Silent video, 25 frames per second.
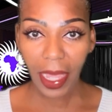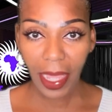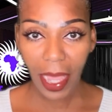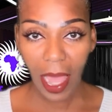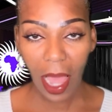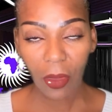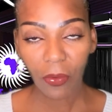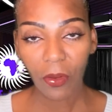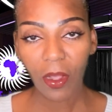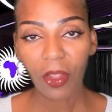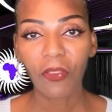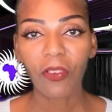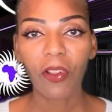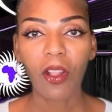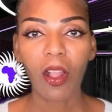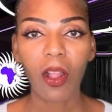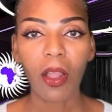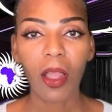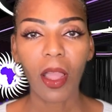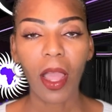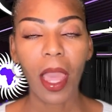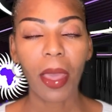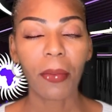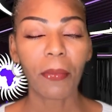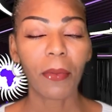however,
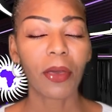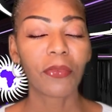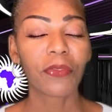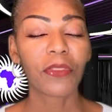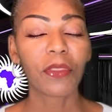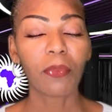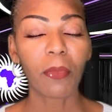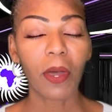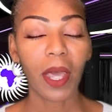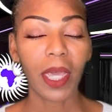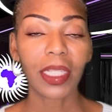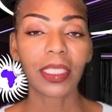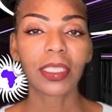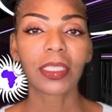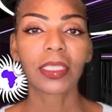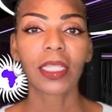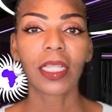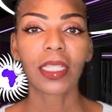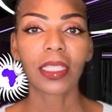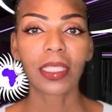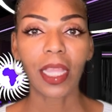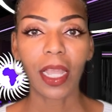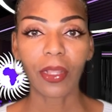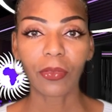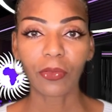am of the
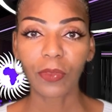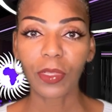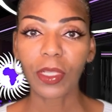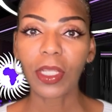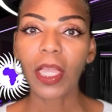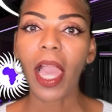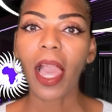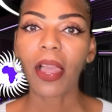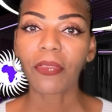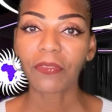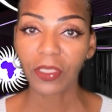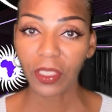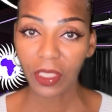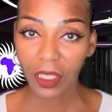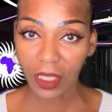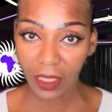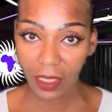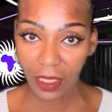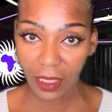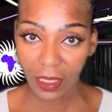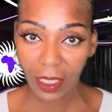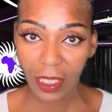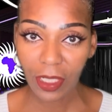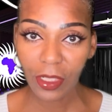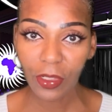mindset that we have to
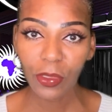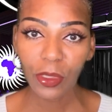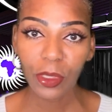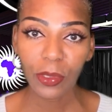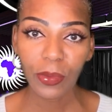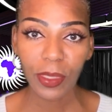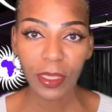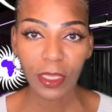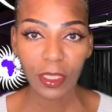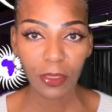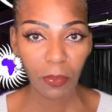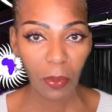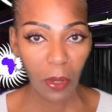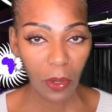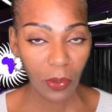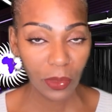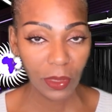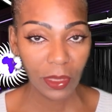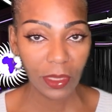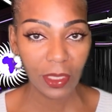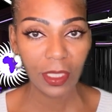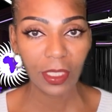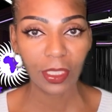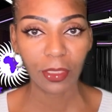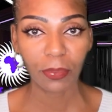continue to expose
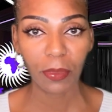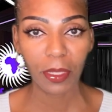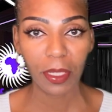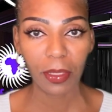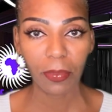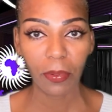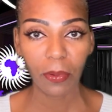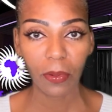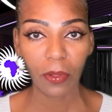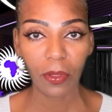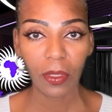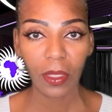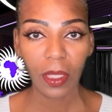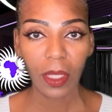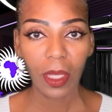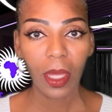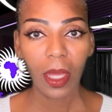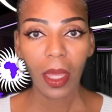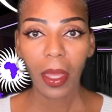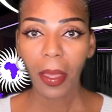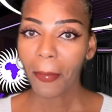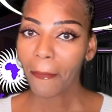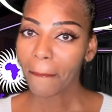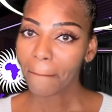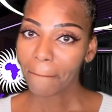these people
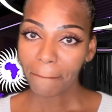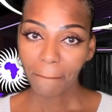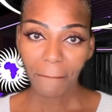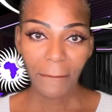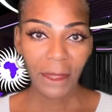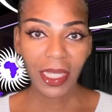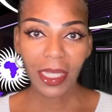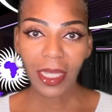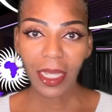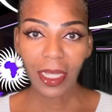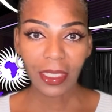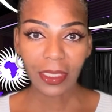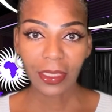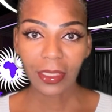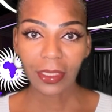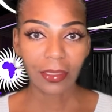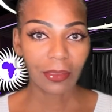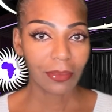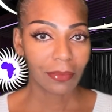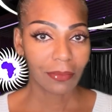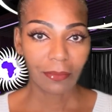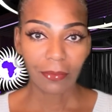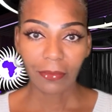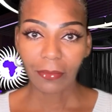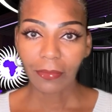because
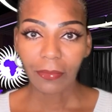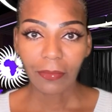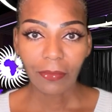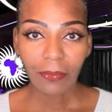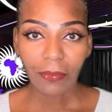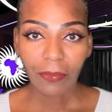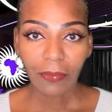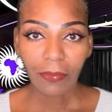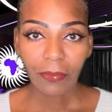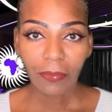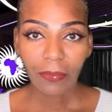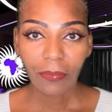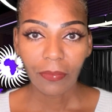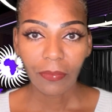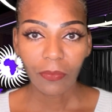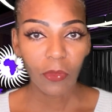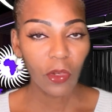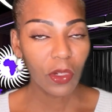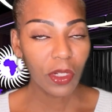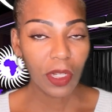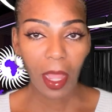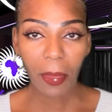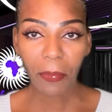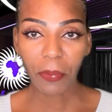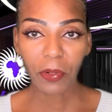we're
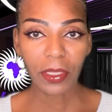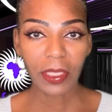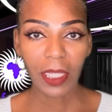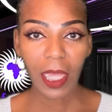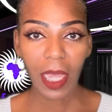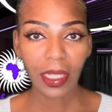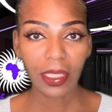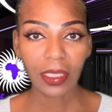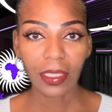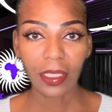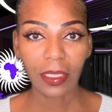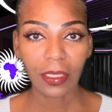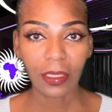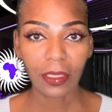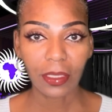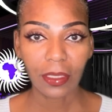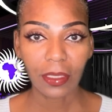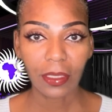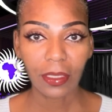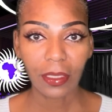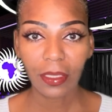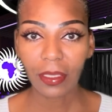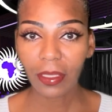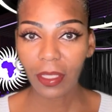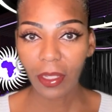not protected.
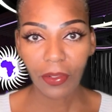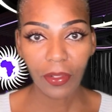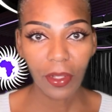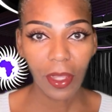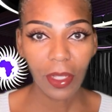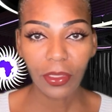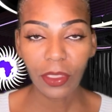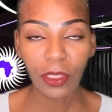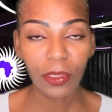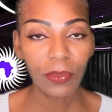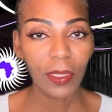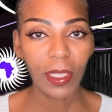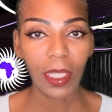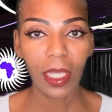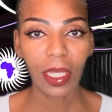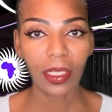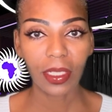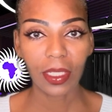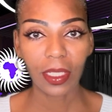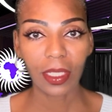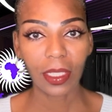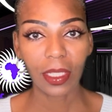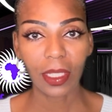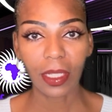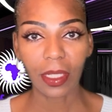They're not doing
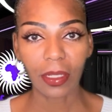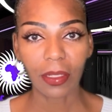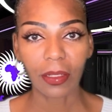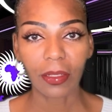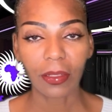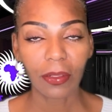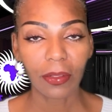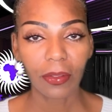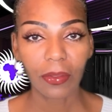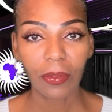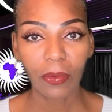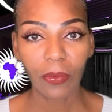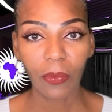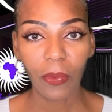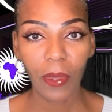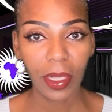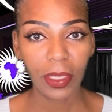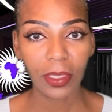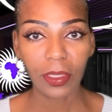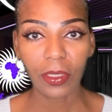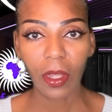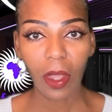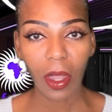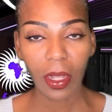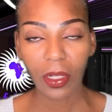anything when
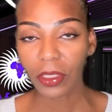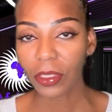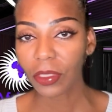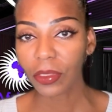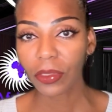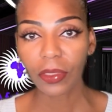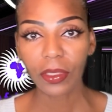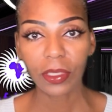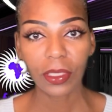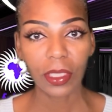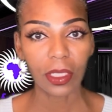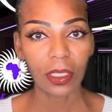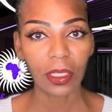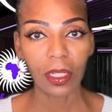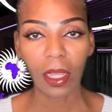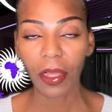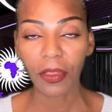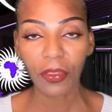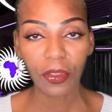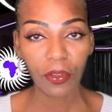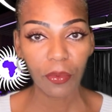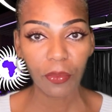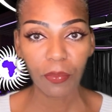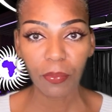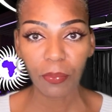doctors and
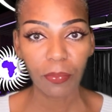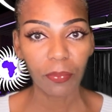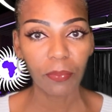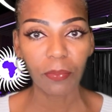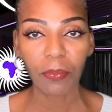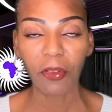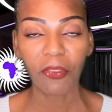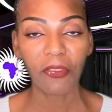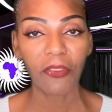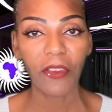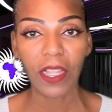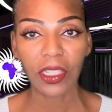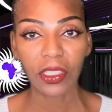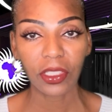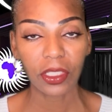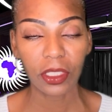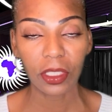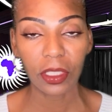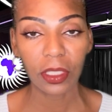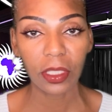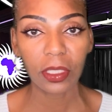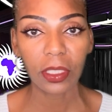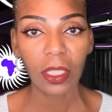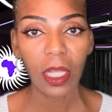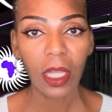other
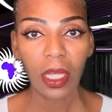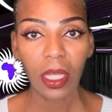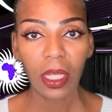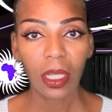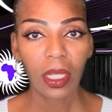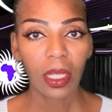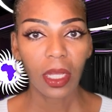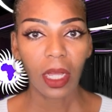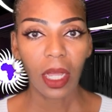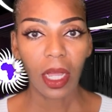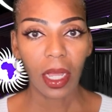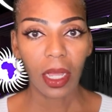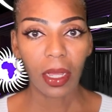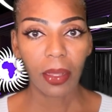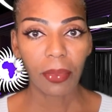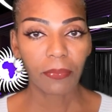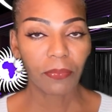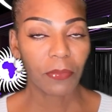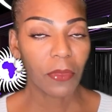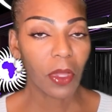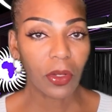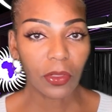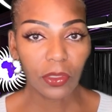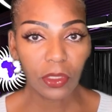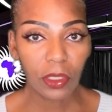professions
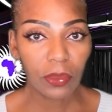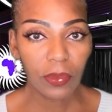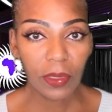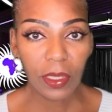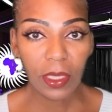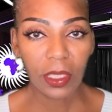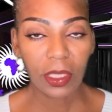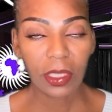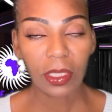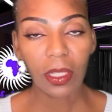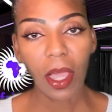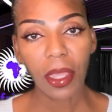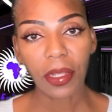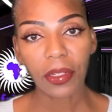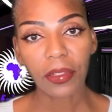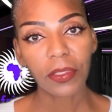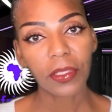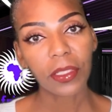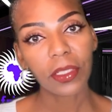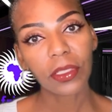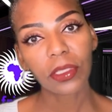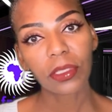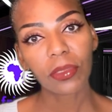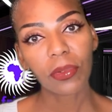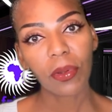are doing this kind of
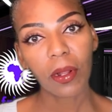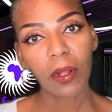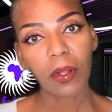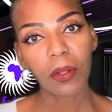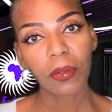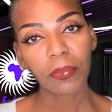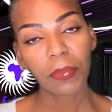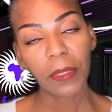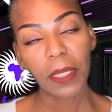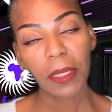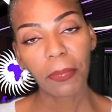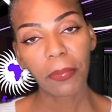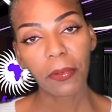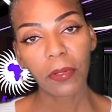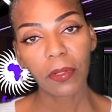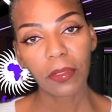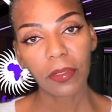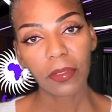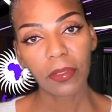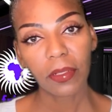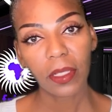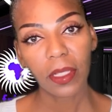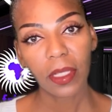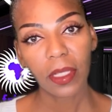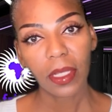thing to our people.
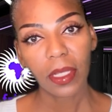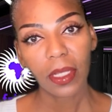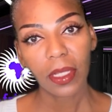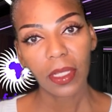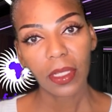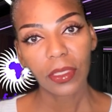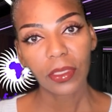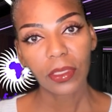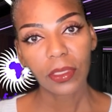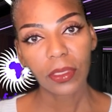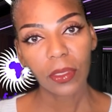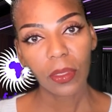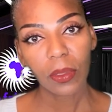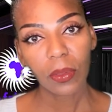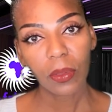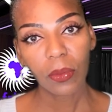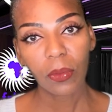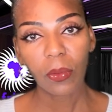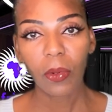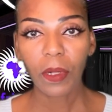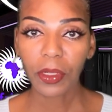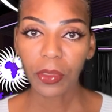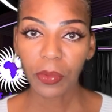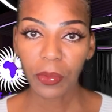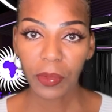So
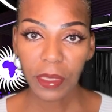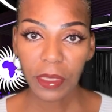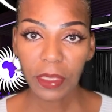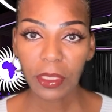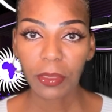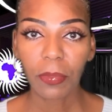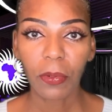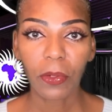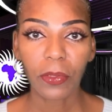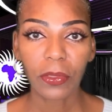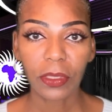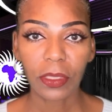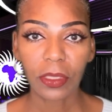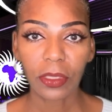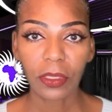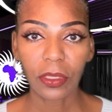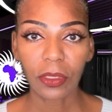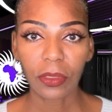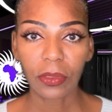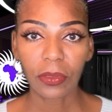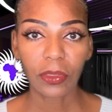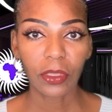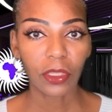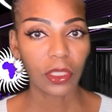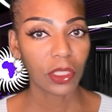what are we supposed to
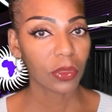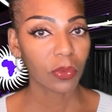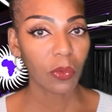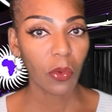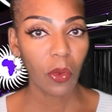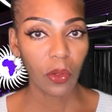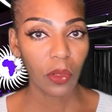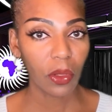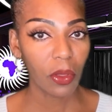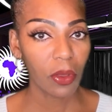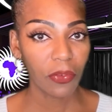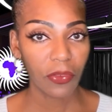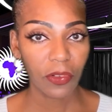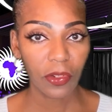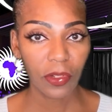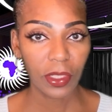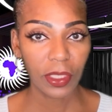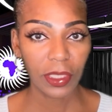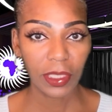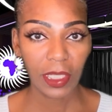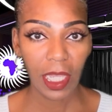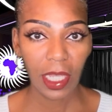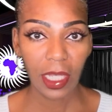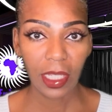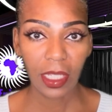do? Just roll over and
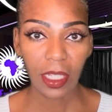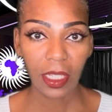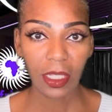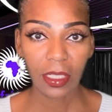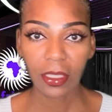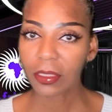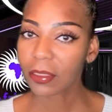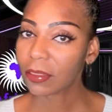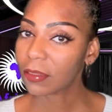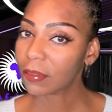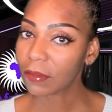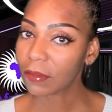take it?